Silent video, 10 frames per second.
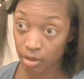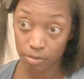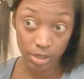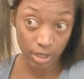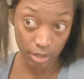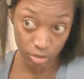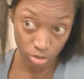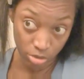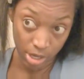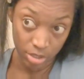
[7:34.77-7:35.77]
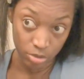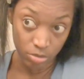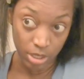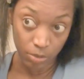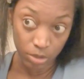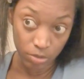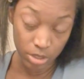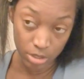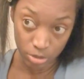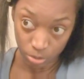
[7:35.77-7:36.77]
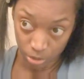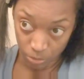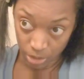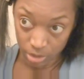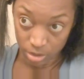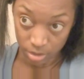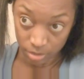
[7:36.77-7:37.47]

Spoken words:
But you try to do that when you get to 20 weeks.